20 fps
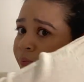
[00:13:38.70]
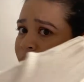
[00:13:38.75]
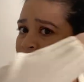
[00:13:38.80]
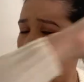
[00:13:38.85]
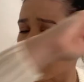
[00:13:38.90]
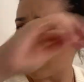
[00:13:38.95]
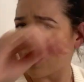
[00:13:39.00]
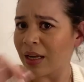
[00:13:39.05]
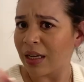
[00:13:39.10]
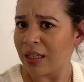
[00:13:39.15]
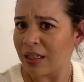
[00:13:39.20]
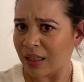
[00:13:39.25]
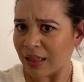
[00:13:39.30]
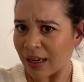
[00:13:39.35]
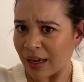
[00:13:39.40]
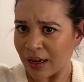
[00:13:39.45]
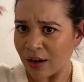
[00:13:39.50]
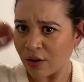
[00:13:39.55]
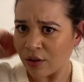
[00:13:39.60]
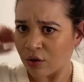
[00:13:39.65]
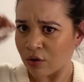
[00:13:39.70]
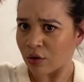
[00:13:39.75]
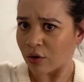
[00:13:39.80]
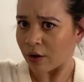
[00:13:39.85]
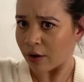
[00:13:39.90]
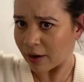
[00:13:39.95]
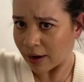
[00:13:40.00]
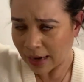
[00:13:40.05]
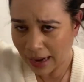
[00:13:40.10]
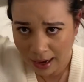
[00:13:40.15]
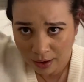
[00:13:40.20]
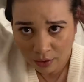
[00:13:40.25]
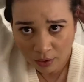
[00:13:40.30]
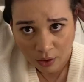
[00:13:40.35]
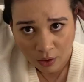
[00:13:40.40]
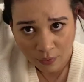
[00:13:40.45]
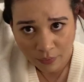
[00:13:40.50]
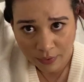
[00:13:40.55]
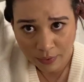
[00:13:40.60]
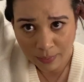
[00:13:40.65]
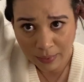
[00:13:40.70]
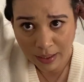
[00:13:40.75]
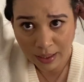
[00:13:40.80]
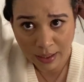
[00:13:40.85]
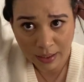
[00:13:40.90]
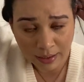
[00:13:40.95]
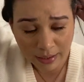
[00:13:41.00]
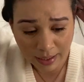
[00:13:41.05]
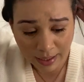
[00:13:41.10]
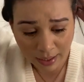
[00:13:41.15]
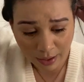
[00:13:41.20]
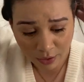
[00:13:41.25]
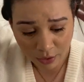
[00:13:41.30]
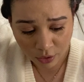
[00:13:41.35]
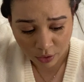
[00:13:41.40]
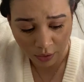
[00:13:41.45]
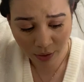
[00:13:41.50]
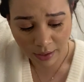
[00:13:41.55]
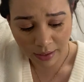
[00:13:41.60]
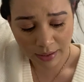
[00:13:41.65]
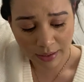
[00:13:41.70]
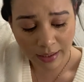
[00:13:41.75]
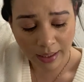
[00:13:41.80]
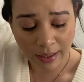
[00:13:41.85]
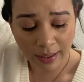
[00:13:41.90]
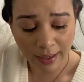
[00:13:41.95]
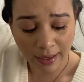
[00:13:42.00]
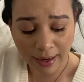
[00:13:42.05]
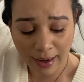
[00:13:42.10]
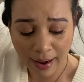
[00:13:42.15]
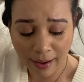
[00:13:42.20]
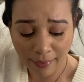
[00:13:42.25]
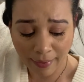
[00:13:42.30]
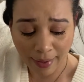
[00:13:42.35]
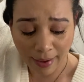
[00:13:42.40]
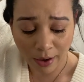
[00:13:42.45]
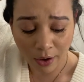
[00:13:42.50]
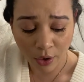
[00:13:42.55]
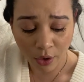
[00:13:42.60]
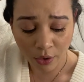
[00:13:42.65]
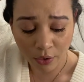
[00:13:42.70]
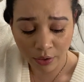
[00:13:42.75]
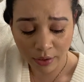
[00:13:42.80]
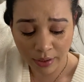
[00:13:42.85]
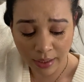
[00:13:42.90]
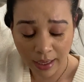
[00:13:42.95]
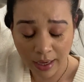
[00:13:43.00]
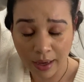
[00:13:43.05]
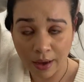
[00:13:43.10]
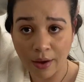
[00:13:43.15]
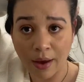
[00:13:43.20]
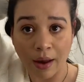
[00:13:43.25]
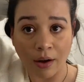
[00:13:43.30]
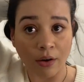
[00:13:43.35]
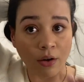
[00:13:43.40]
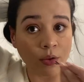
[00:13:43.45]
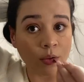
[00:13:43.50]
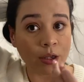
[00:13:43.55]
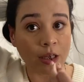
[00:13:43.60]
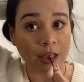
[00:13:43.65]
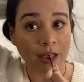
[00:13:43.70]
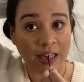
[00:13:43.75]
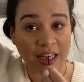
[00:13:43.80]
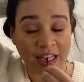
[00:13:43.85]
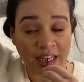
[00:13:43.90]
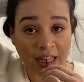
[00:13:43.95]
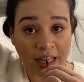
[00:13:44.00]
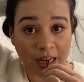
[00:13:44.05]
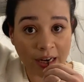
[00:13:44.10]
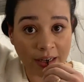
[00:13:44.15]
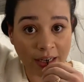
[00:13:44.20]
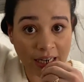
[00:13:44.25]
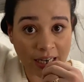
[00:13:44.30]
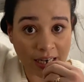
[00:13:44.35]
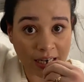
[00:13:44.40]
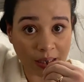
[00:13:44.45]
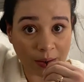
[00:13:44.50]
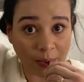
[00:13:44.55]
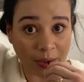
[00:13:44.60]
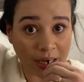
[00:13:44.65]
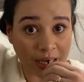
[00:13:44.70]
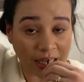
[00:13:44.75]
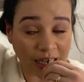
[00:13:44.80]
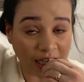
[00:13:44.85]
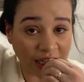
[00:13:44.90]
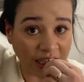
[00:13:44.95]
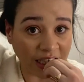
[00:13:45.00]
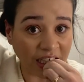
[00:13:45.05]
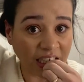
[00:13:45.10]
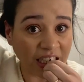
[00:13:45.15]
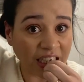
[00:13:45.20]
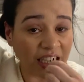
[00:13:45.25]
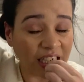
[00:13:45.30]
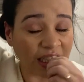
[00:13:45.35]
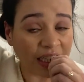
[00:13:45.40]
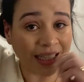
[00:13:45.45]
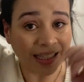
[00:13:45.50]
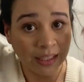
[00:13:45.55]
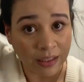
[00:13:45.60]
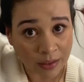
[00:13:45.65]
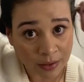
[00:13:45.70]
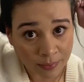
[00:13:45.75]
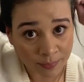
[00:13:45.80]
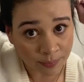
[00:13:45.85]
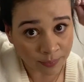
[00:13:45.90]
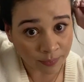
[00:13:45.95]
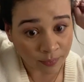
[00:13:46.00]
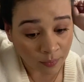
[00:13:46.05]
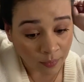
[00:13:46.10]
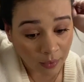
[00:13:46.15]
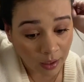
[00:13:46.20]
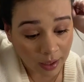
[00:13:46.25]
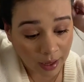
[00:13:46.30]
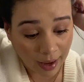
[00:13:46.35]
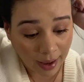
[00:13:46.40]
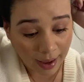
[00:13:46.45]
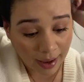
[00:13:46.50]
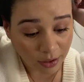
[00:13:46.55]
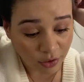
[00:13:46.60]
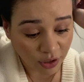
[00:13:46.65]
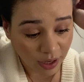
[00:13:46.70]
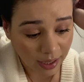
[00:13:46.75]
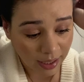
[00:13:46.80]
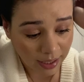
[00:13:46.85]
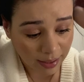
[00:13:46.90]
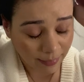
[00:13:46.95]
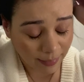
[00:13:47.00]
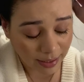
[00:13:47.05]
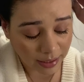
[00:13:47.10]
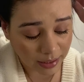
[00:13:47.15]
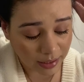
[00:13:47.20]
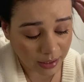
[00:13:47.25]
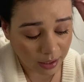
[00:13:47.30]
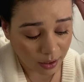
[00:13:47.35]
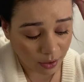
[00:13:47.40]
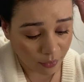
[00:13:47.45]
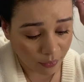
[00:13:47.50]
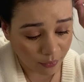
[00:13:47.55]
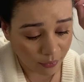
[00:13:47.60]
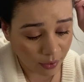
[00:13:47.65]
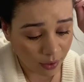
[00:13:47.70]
what it is in the hair store. And I don't know if it's because the hair store is selling it at like wholesale. I don't know what the tea there is, but yeah, I try to get my stuff